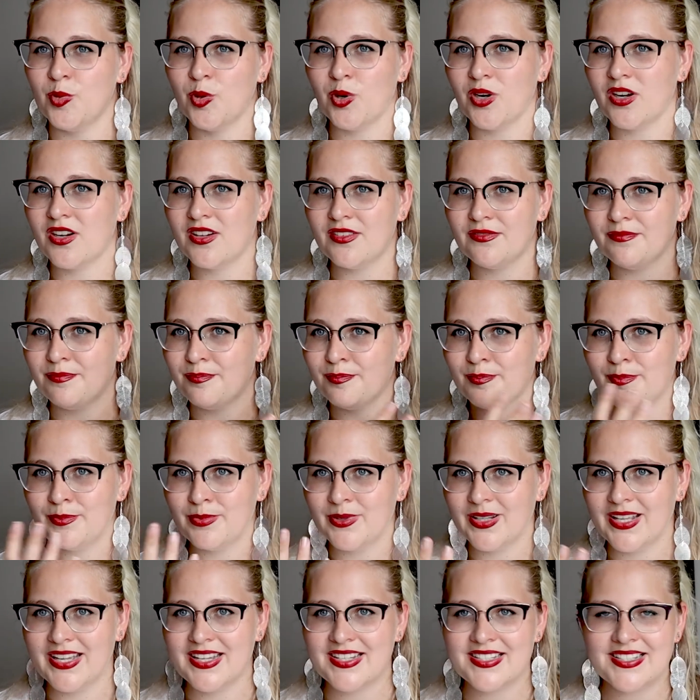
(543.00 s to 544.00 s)
book
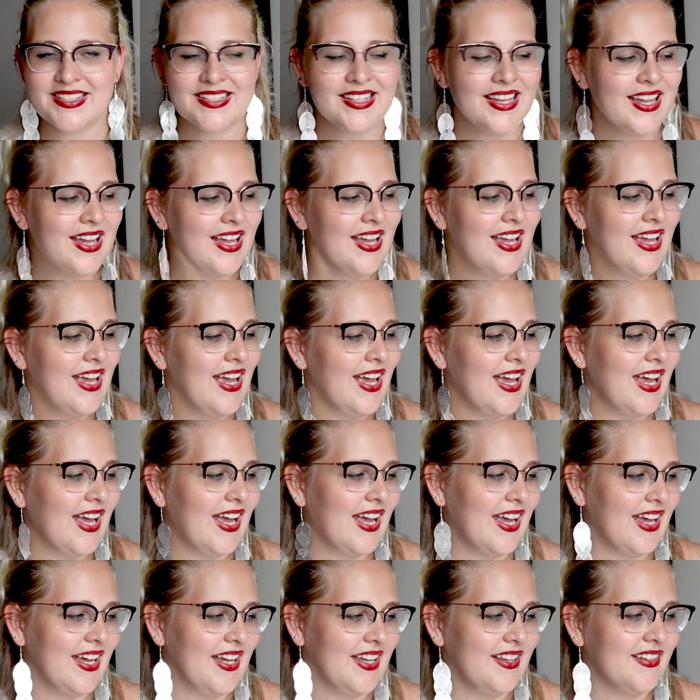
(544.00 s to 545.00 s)
place.
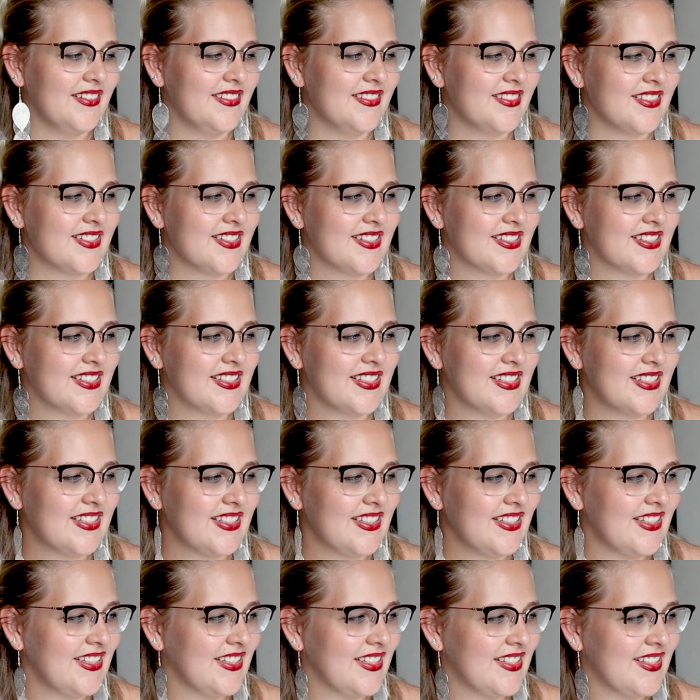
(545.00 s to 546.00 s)
And
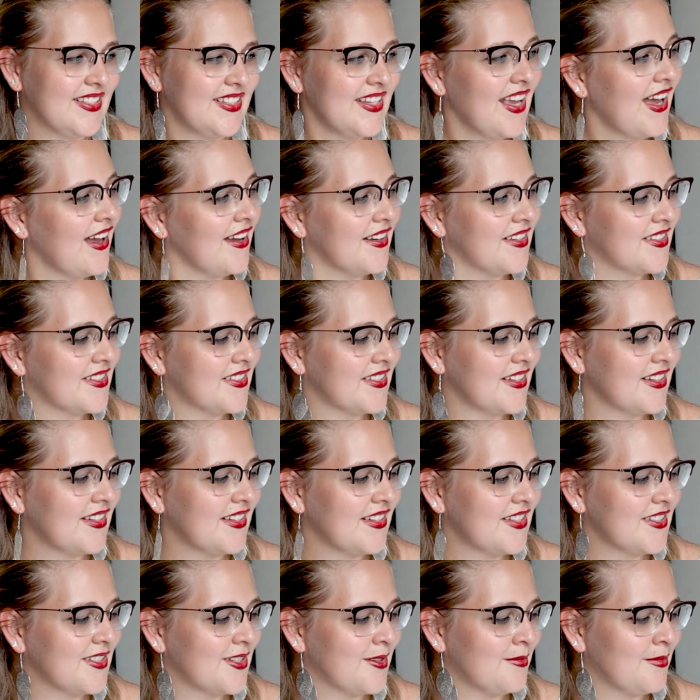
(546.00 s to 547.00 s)
it's a
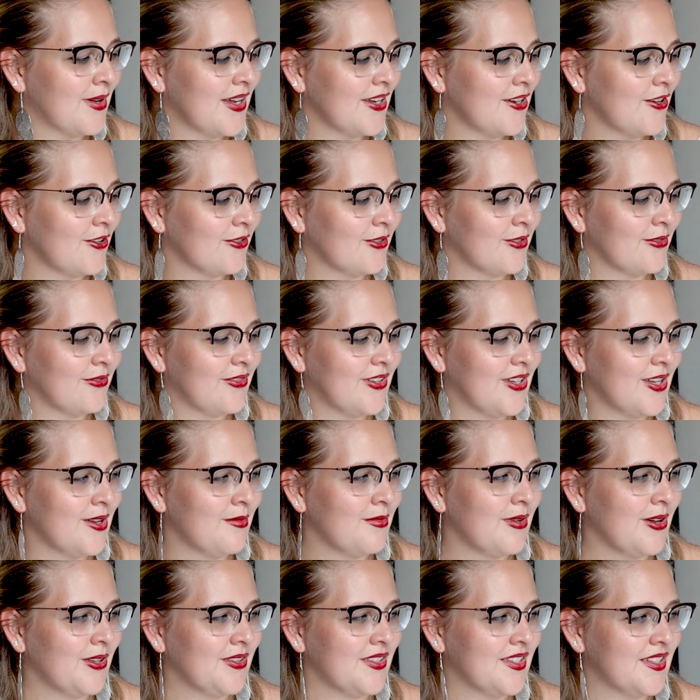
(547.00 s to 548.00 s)
little biography
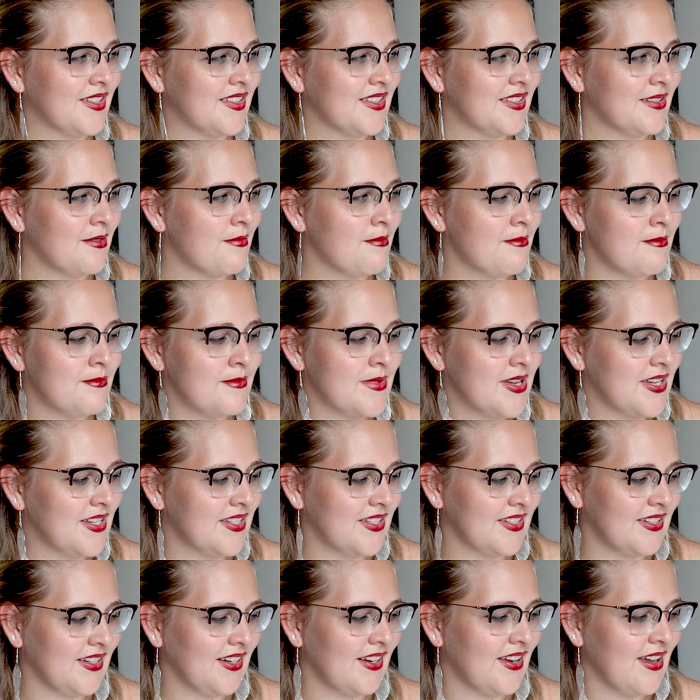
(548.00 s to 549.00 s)
about this
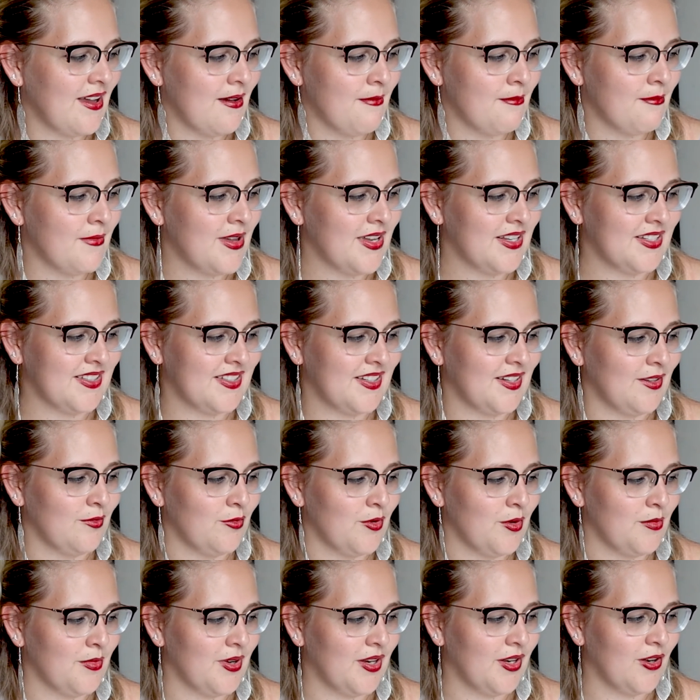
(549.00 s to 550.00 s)
amazing
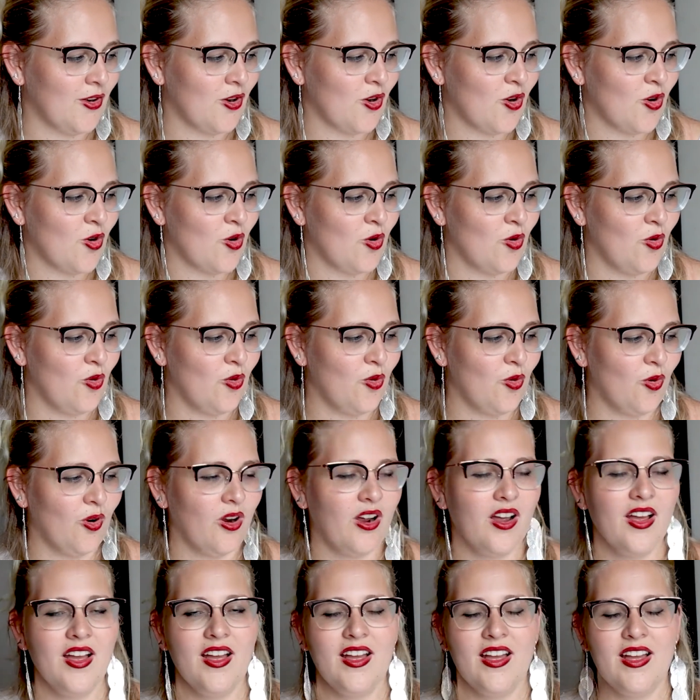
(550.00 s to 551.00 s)
woman
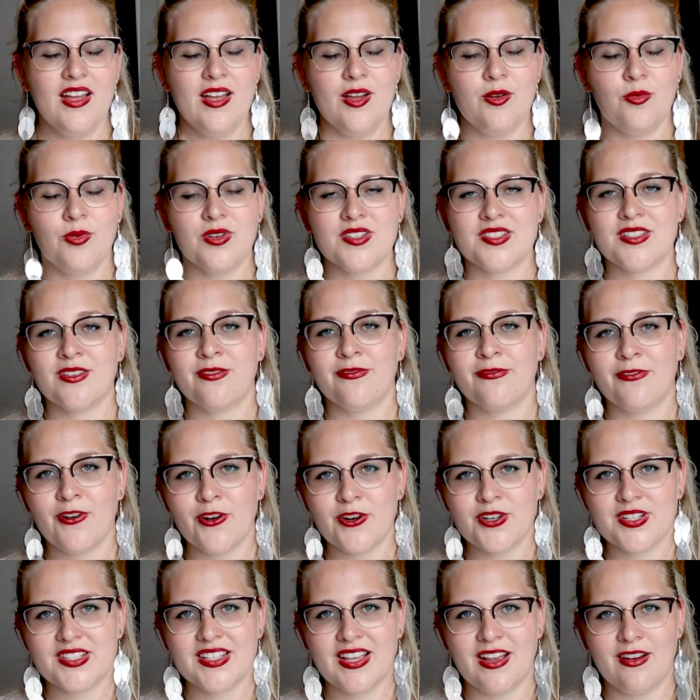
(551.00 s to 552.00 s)
who was the
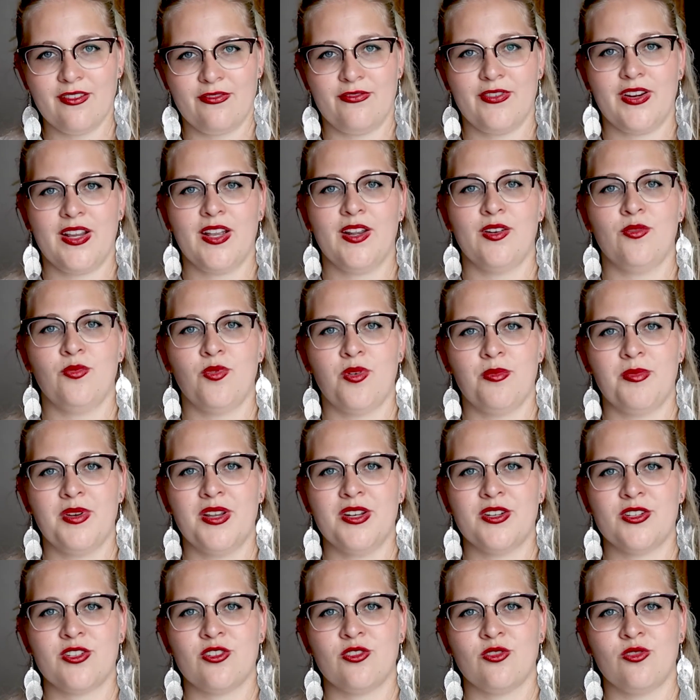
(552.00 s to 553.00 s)
first African
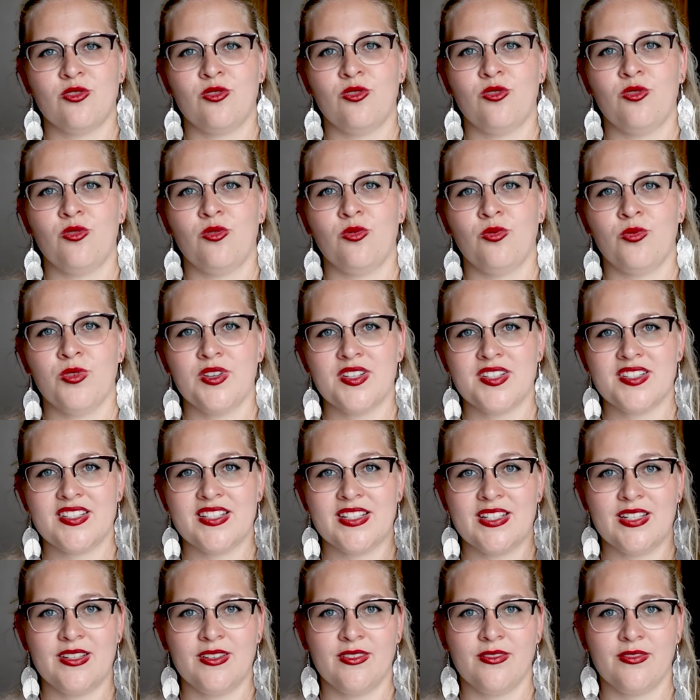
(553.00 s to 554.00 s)
woman to
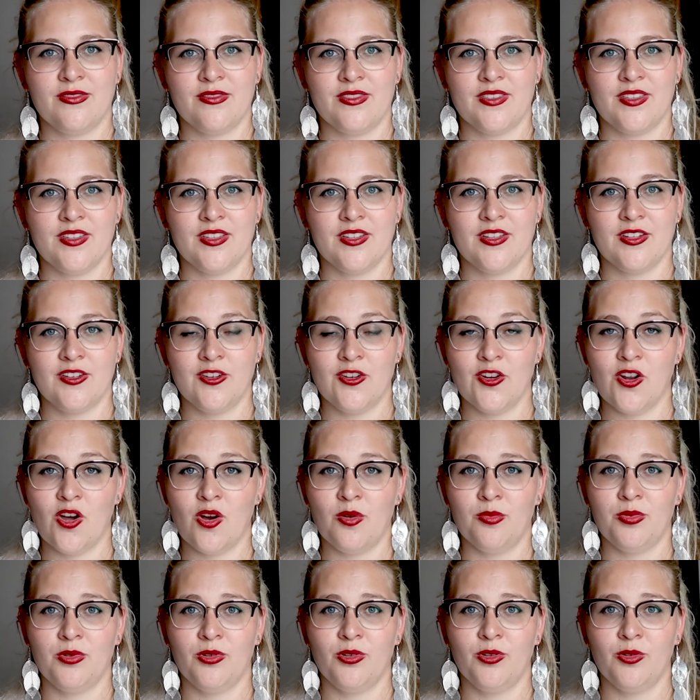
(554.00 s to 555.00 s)
receive the
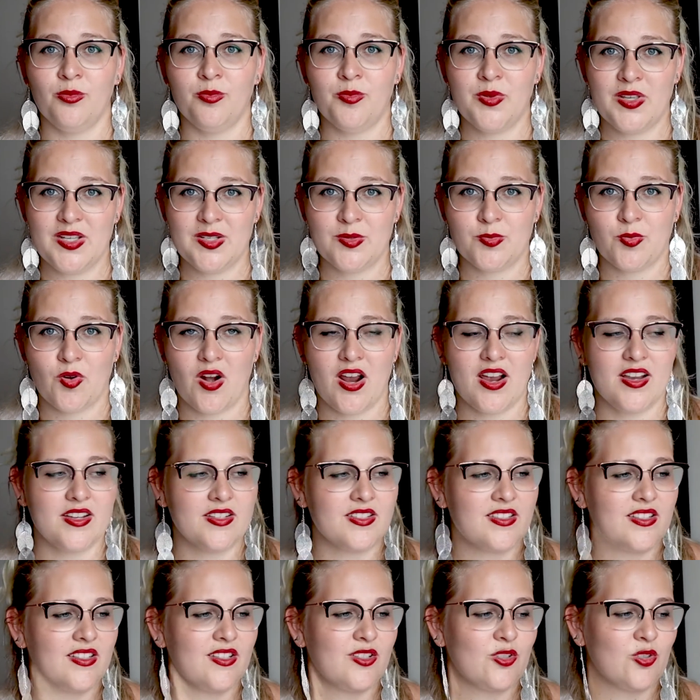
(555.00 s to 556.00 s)
Nobel Peace
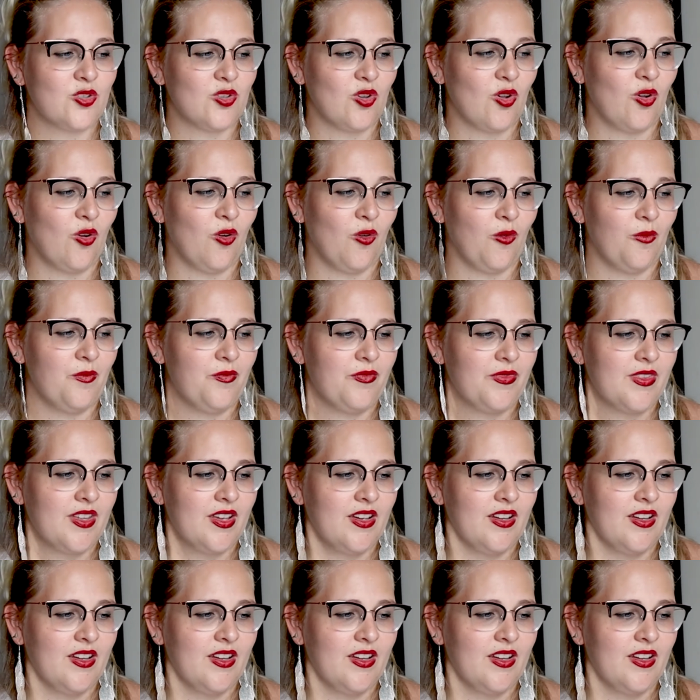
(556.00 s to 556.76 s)
Prize. So